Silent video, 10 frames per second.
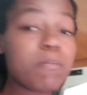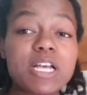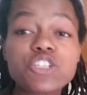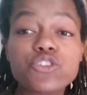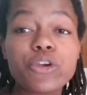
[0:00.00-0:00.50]

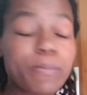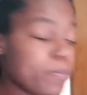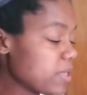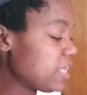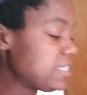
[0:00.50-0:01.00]

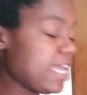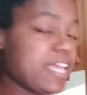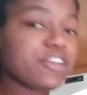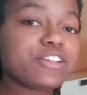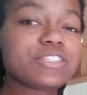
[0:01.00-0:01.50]
mushroom
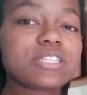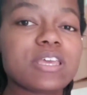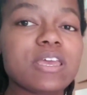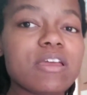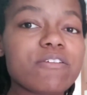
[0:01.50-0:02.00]

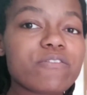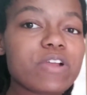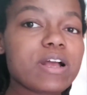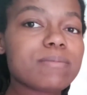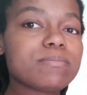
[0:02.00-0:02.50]
containers
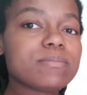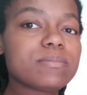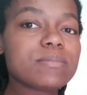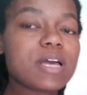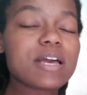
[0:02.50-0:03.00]

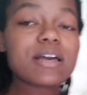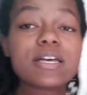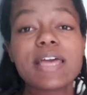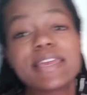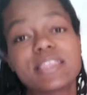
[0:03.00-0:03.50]
from,
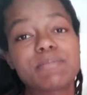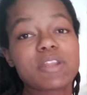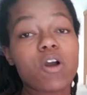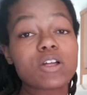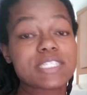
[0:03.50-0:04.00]
I get
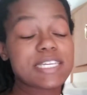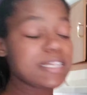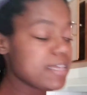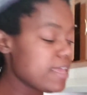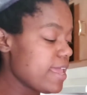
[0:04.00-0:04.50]
them at
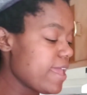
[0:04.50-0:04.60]
Aldi,